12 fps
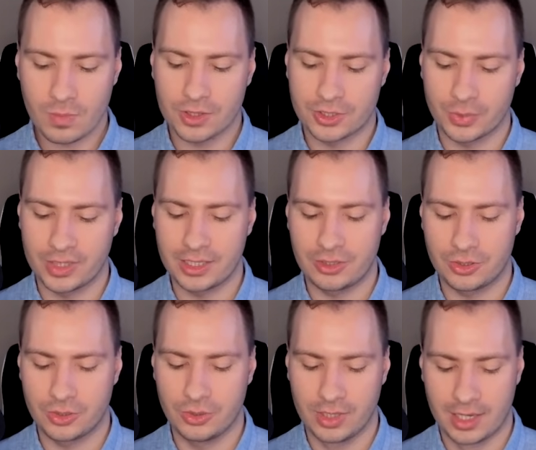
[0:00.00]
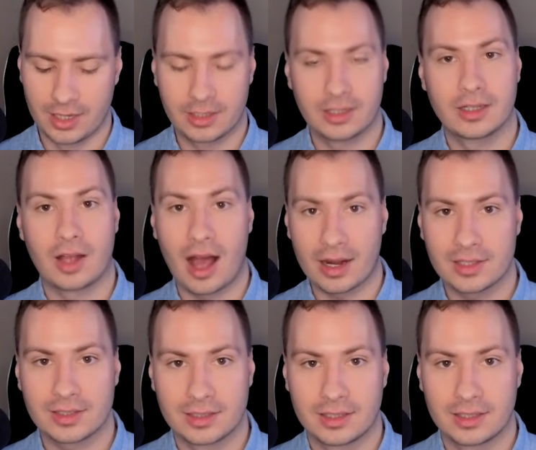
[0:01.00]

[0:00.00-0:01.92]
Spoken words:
So we need to audit,